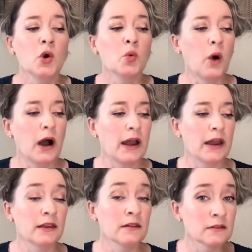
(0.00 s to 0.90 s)

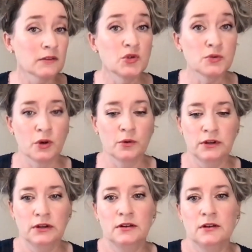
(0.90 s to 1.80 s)
why you don't
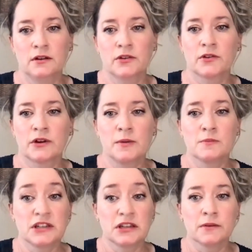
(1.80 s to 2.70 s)
need another
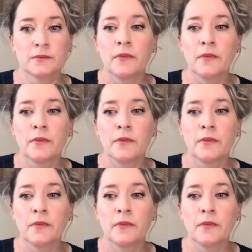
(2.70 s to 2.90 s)
MD.